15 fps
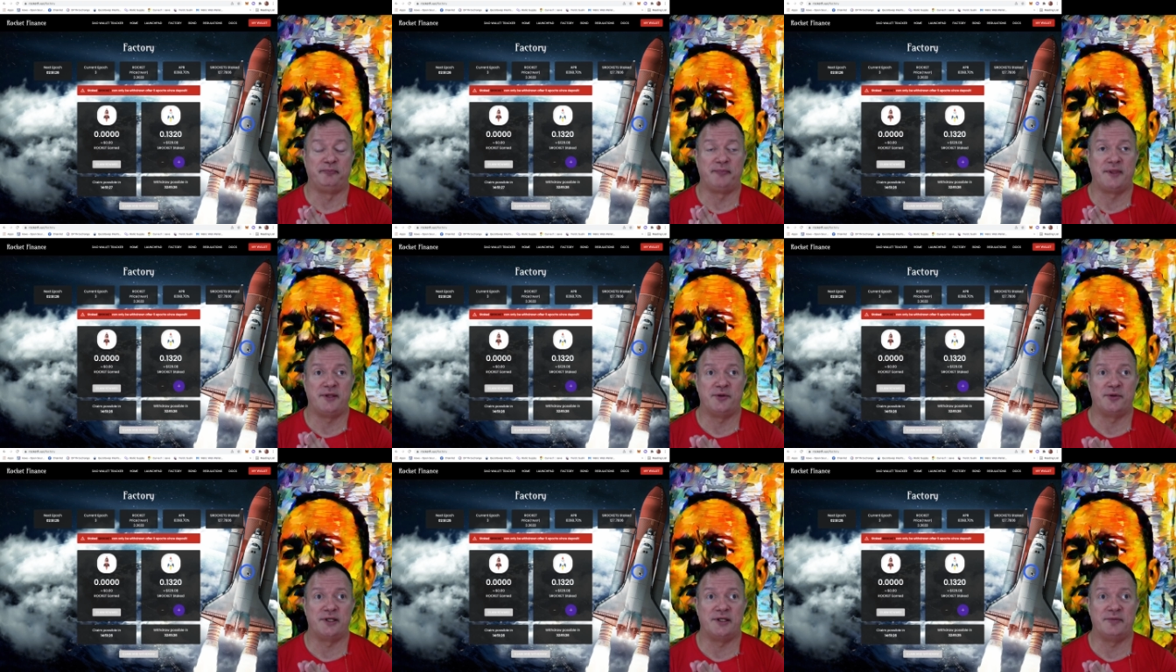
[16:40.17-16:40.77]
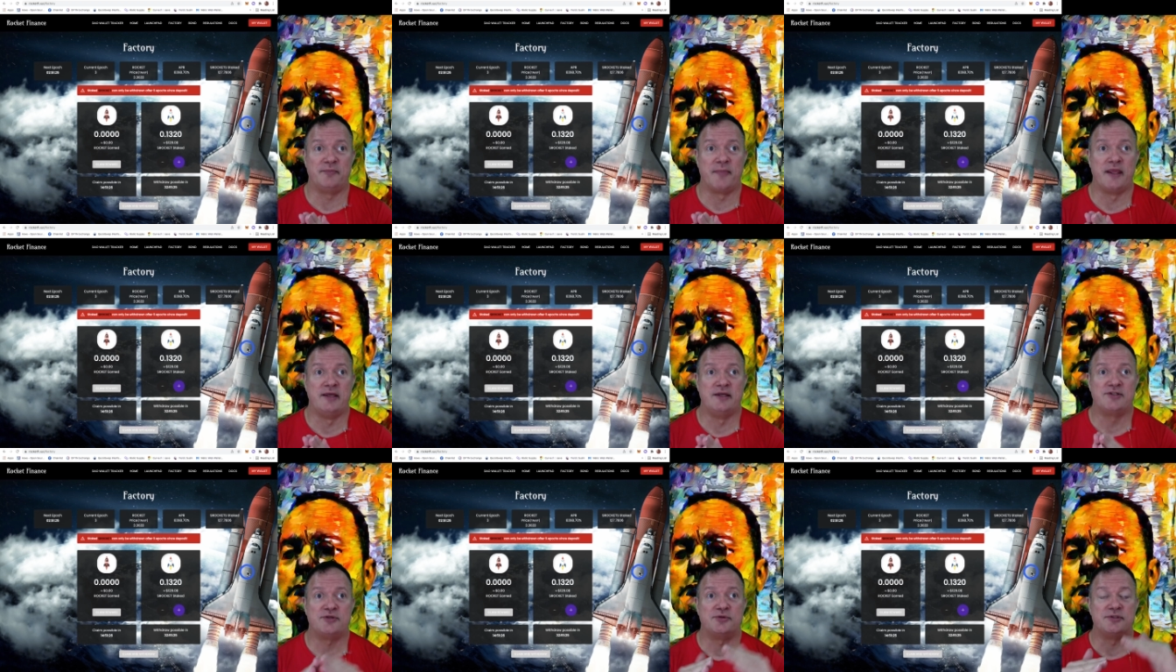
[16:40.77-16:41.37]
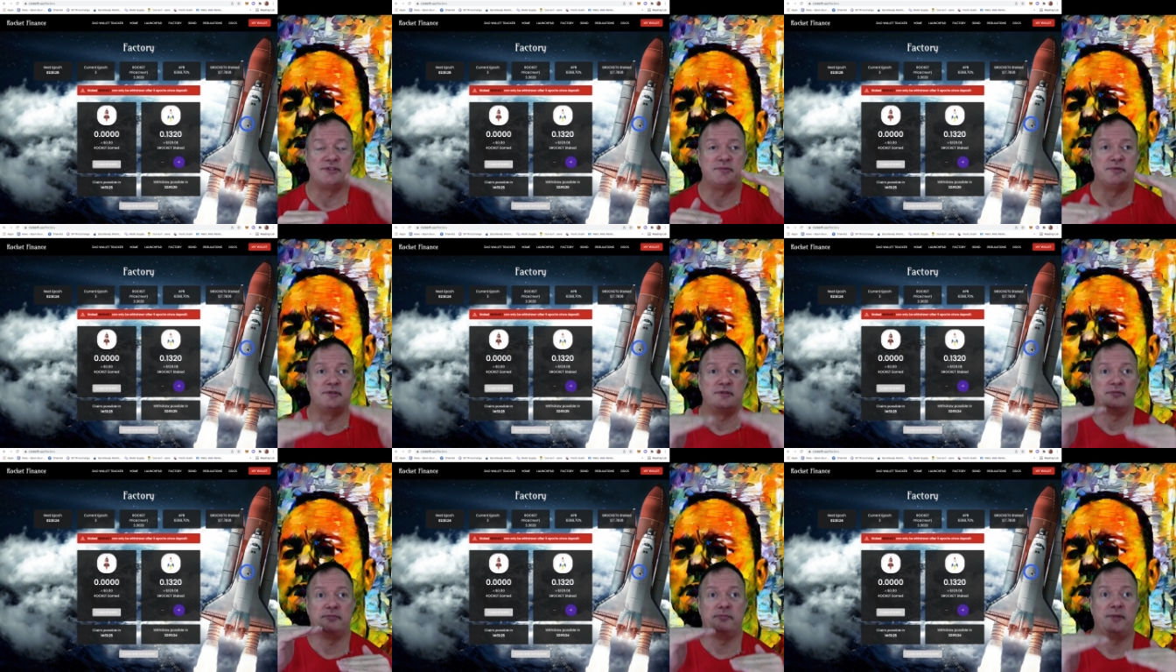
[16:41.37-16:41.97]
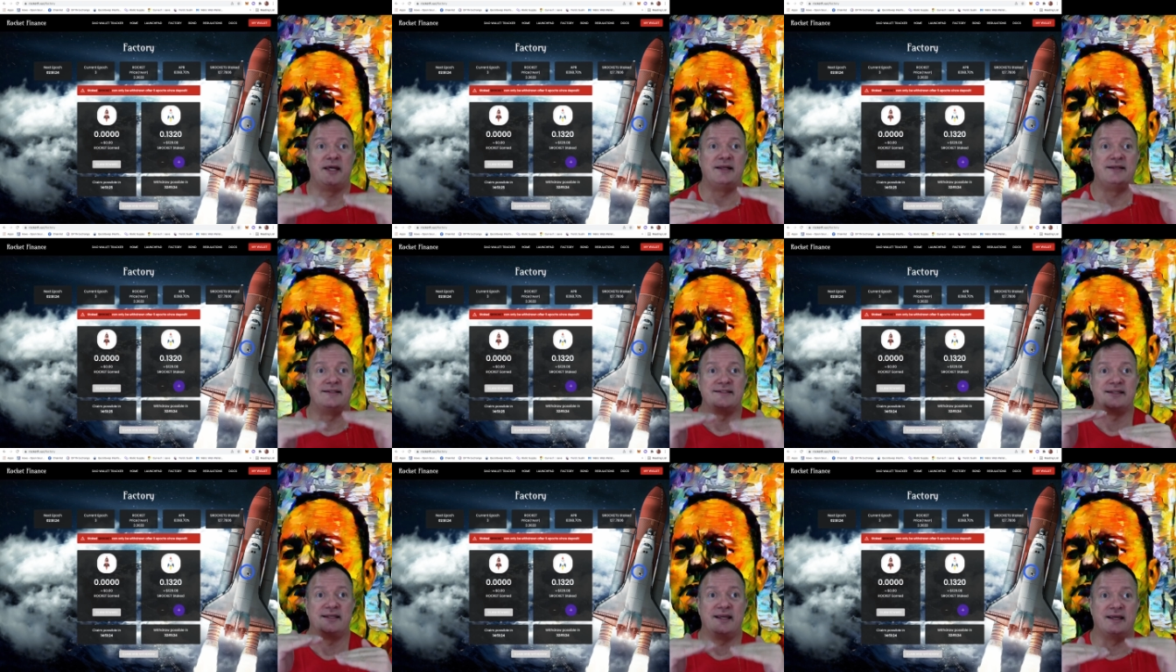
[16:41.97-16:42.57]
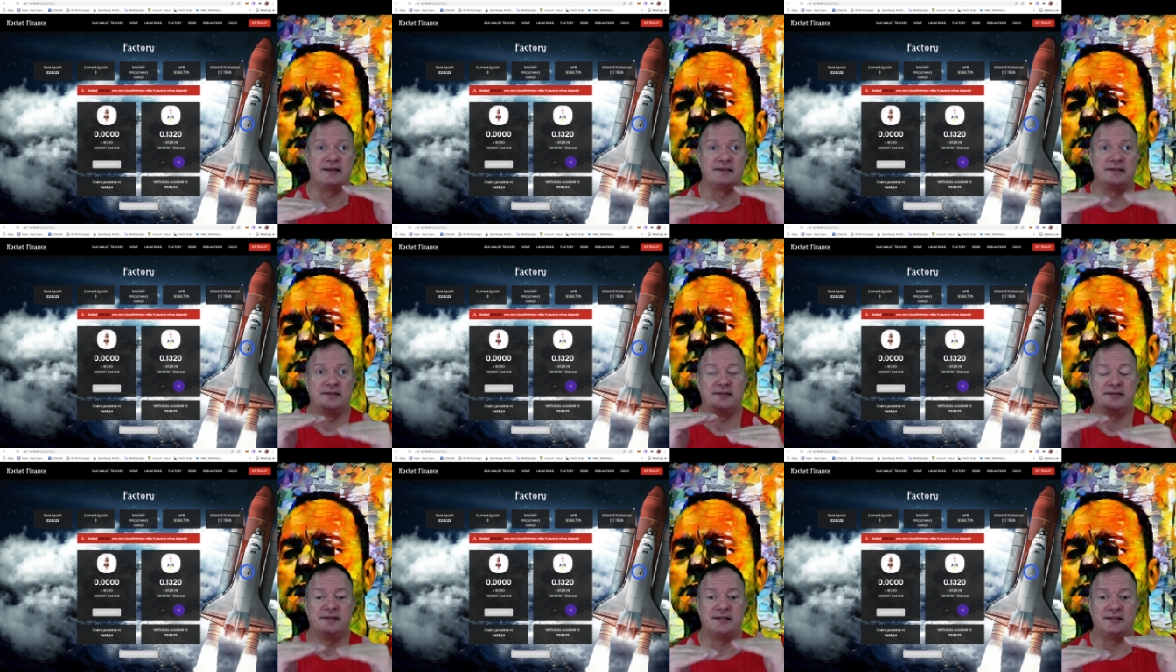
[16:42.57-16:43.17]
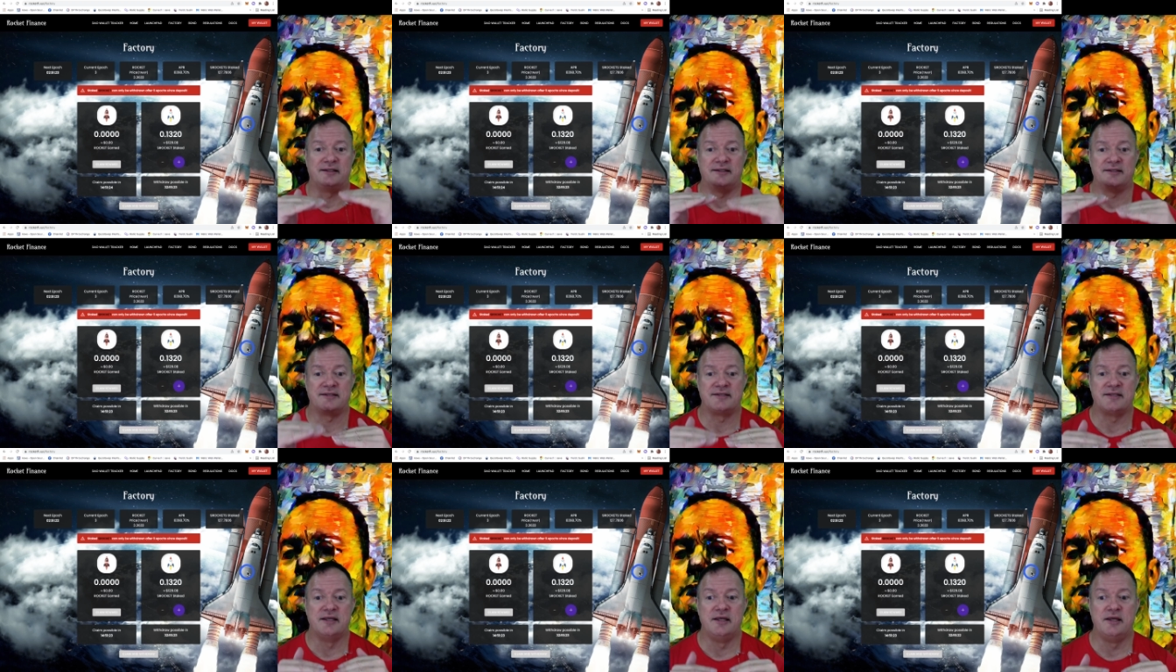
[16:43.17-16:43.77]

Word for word: Okay, so it's a balancing act like this,